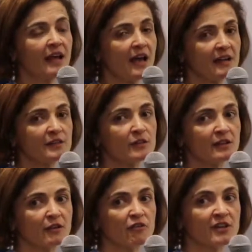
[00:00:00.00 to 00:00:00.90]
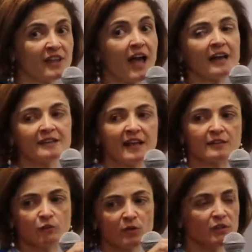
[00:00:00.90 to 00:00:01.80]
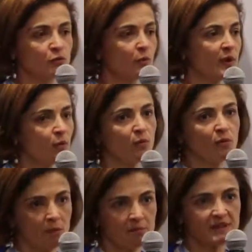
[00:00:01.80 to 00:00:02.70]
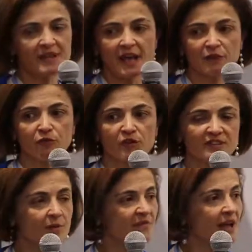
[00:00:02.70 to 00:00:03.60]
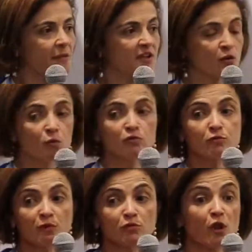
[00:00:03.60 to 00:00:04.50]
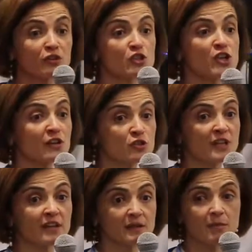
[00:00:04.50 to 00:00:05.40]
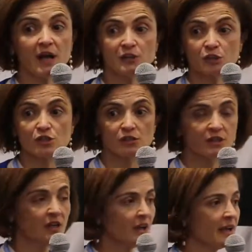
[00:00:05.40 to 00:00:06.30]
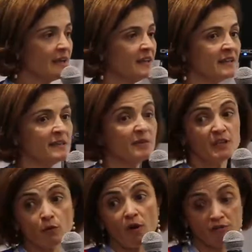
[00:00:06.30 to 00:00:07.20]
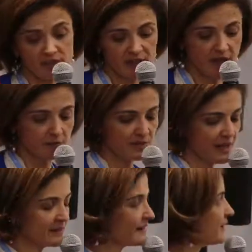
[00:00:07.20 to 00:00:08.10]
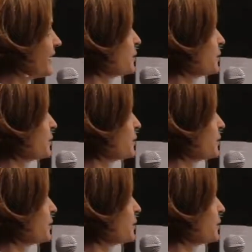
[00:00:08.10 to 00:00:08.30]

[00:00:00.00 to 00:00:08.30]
and rely that it will be there for some time. The rules will not change that much in the middle of the game, let's say.